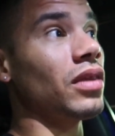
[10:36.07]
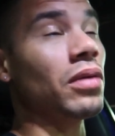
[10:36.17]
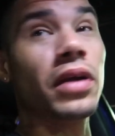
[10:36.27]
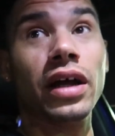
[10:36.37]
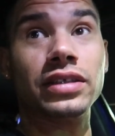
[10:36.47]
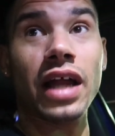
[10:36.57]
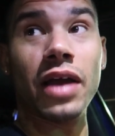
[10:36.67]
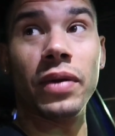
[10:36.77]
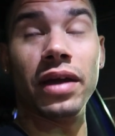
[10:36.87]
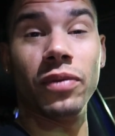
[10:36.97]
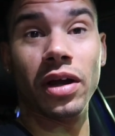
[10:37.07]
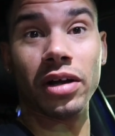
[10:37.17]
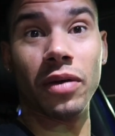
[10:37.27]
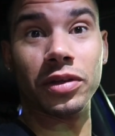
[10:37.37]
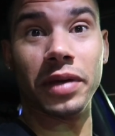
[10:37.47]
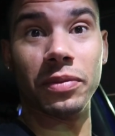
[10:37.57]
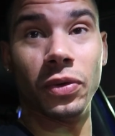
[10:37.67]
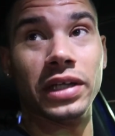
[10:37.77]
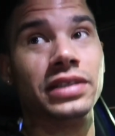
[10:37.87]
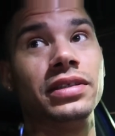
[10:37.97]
But tonight we hung out with the big boys.